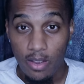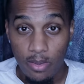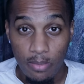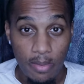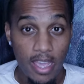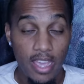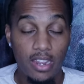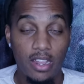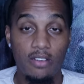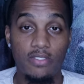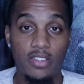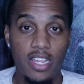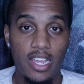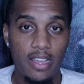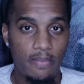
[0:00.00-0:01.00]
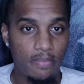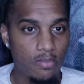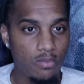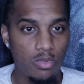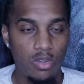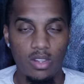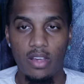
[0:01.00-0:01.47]
Are you paying off debt?
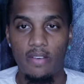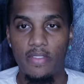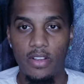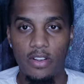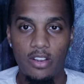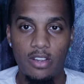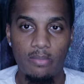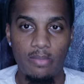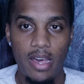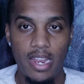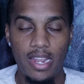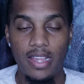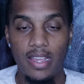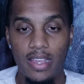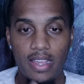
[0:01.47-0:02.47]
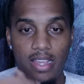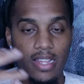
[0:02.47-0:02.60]
Would love to hear about it.